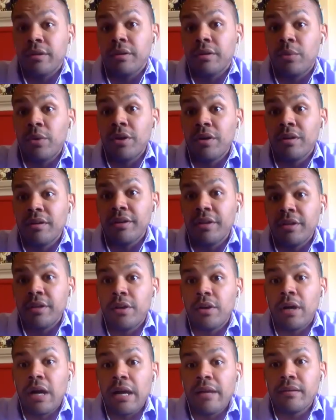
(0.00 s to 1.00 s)
Well, you
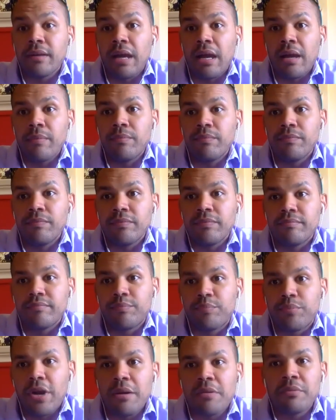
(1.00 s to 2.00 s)
know, I'm
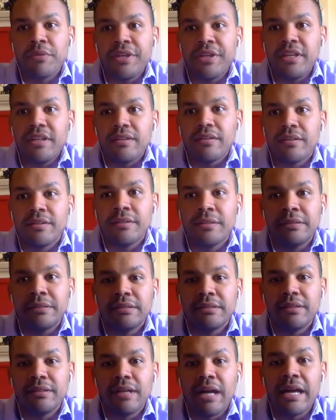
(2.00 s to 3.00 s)
probably,
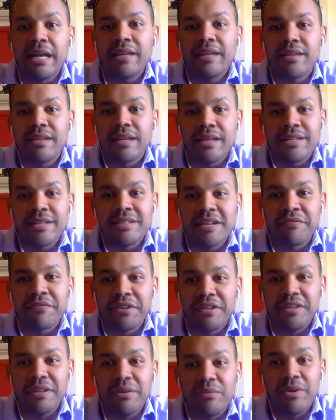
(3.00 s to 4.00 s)
I can
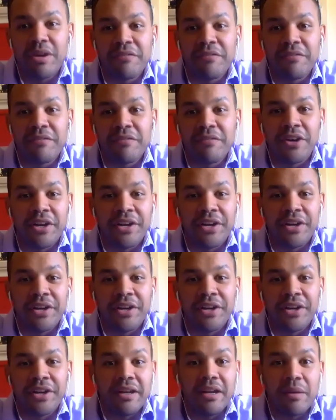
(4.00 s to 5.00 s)
definitely riff on
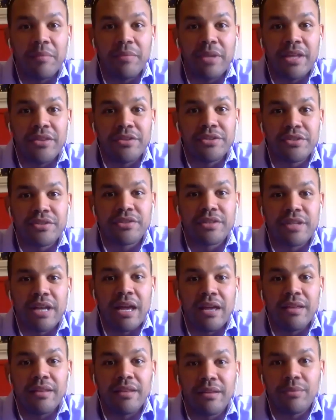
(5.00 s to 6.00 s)
it. And
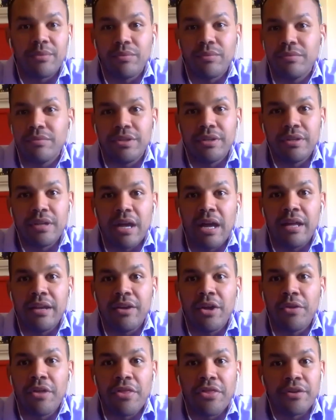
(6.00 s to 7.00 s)
I know
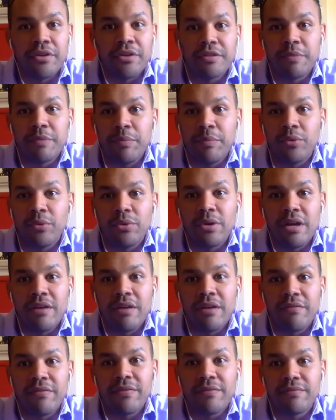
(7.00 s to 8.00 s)
that there's people who have
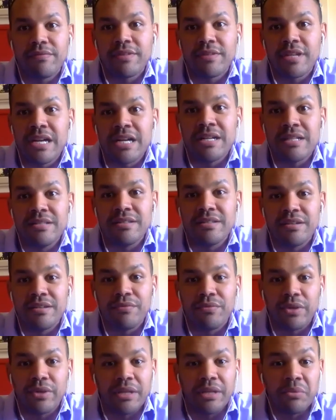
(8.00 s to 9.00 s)
tons of
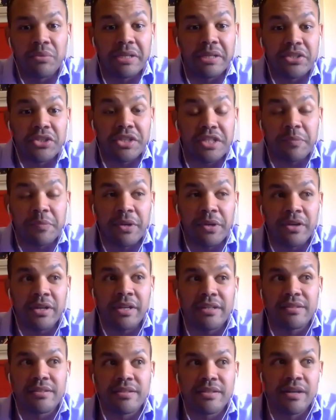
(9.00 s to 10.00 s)
really rich
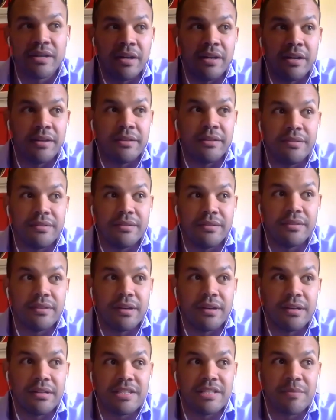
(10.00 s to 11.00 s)
experience on
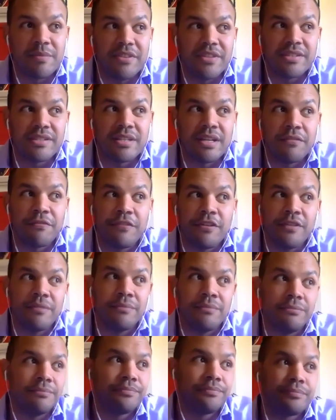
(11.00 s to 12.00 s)
some of this stuff, from,